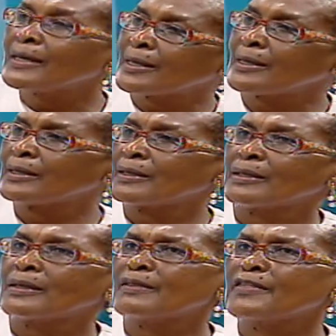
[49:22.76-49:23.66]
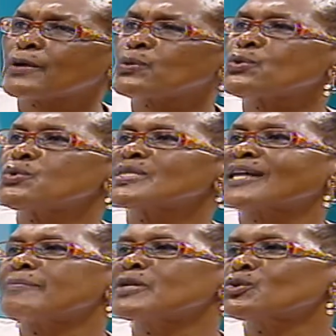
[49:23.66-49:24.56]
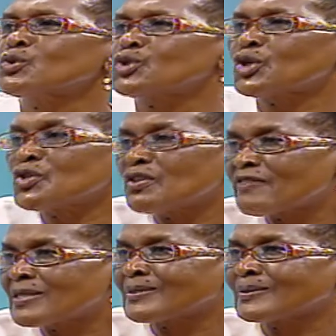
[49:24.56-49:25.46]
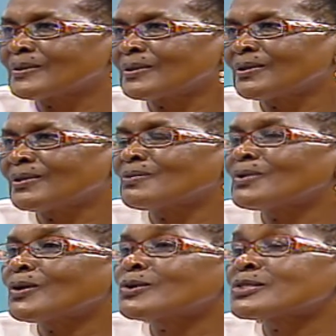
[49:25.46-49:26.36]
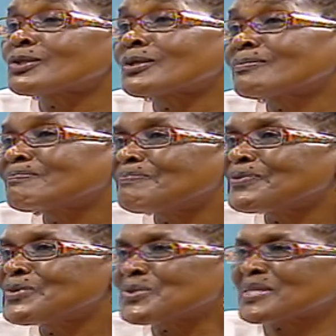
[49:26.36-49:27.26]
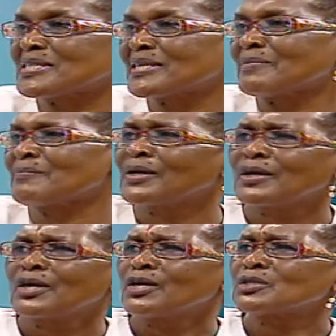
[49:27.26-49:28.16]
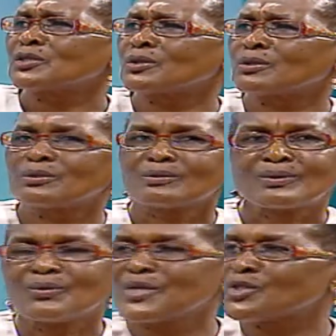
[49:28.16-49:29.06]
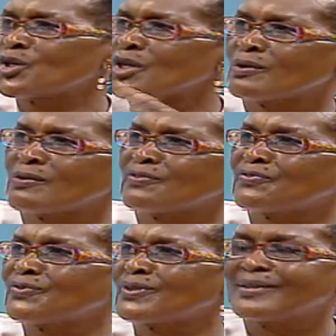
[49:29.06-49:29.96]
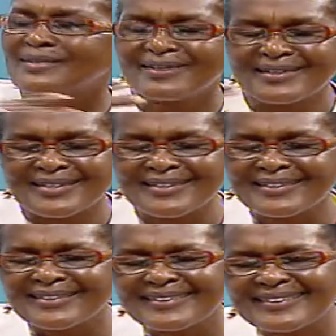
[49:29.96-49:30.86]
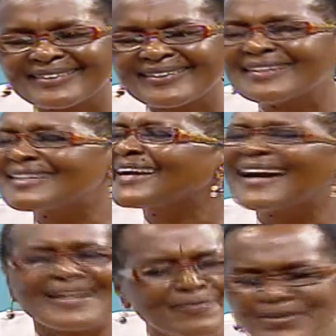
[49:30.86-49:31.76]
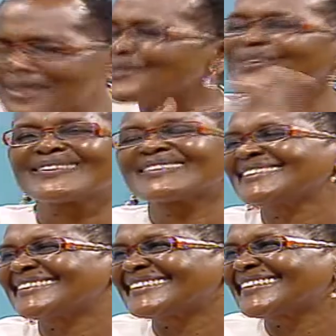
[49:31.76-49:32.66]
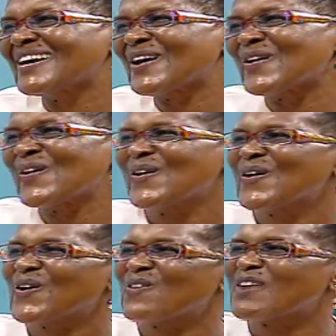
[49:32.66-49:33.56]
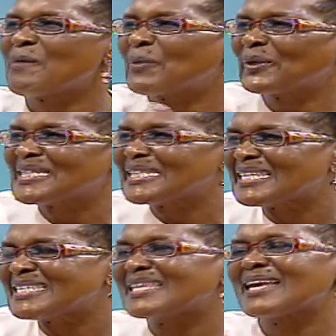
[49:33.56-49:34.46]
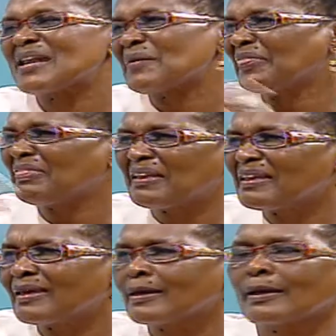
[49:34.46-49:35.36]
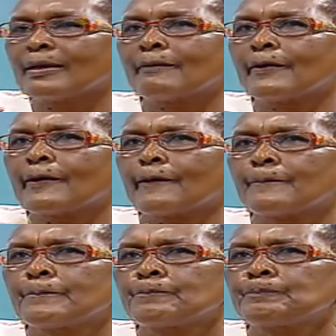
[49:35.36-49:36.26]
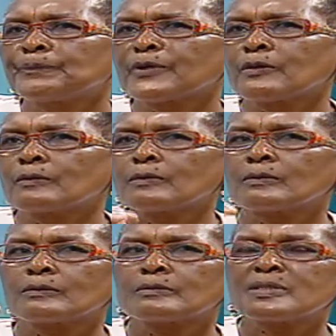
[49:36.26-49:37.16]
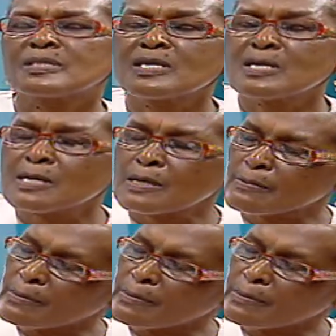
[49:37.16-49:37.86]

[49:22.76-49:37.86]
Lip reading: again, the crew who is coming to join the vessel will also use the same. So we're talking of recalibration of our policies and our thinking and our, you know, seeing,